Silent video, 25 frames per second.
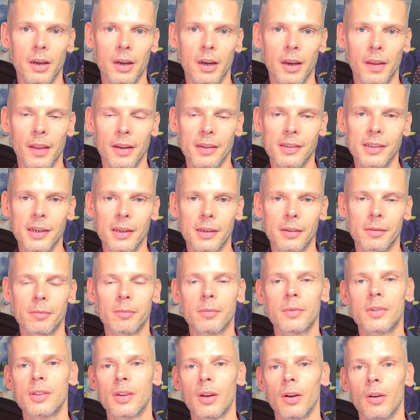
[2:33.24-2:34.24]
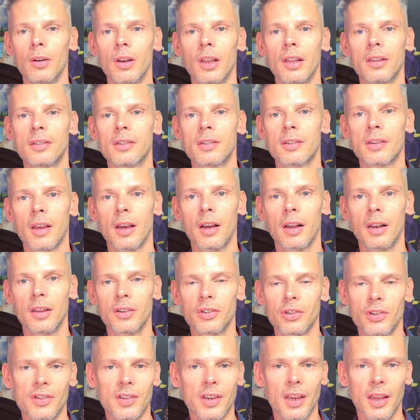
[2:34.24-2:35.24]
And that's it. So let's
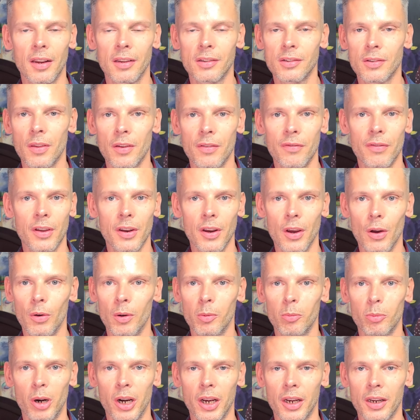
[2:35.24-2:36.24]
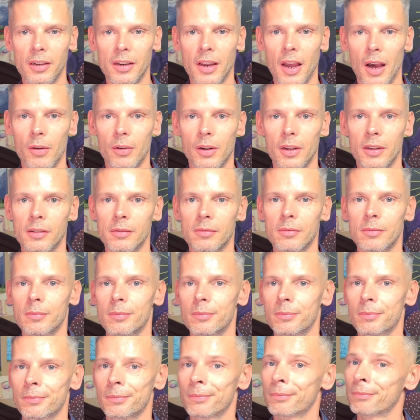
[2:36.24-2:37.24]
just get into the video and break it down and
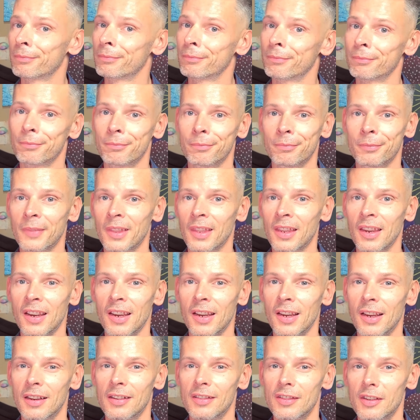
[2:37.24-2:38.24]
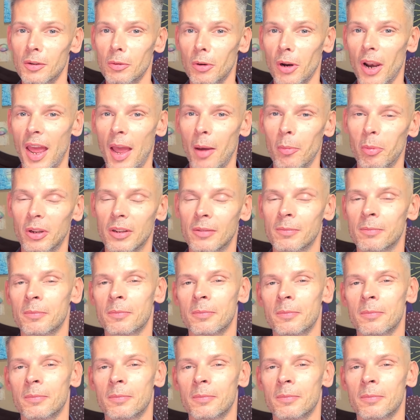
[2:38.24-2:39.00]
see what happened.